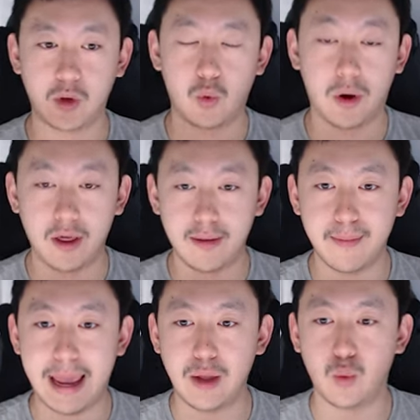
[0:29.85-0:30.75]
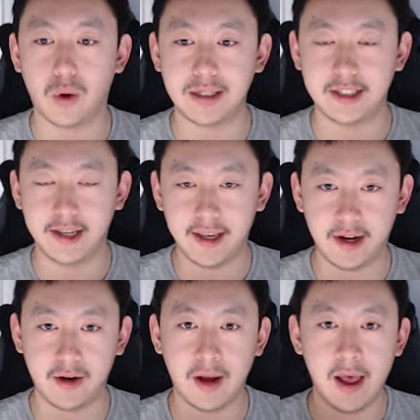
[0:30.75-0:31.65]
One of the main ones
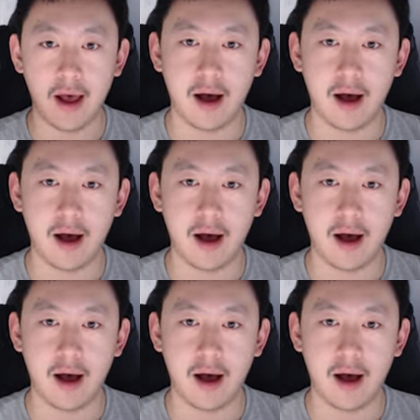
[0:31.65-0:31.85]
here.